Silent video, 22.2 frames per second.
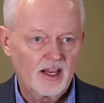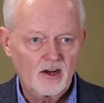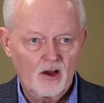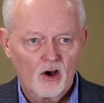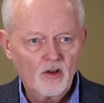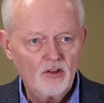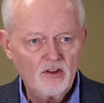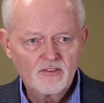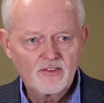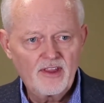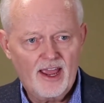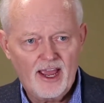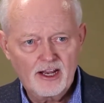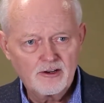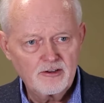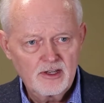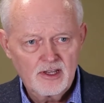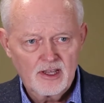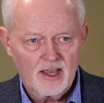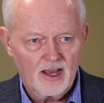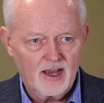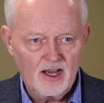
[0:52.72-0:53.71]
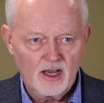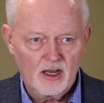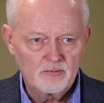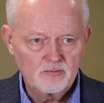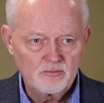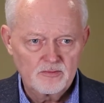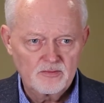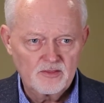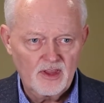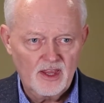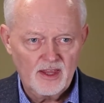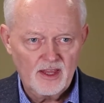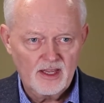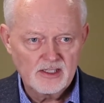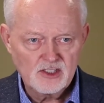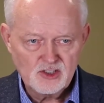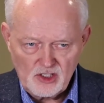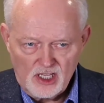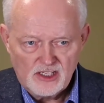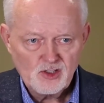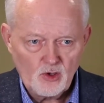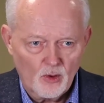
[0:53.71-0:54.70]
all of that. And
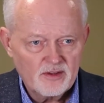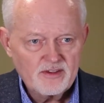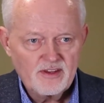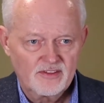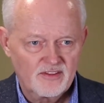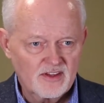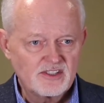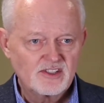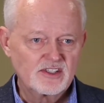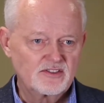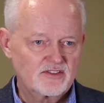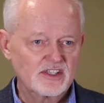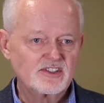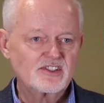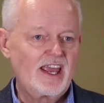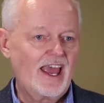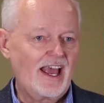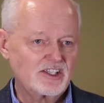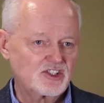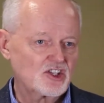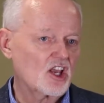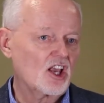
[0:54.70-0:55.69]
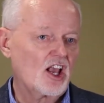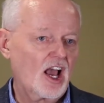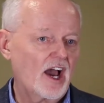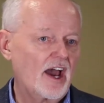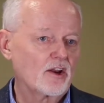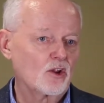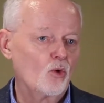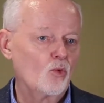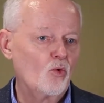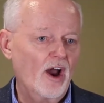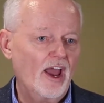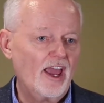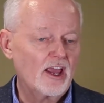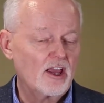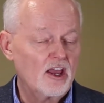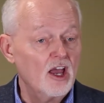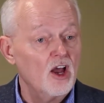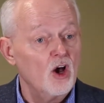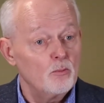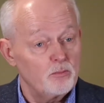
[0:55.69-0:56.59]
so this hasn't gone away.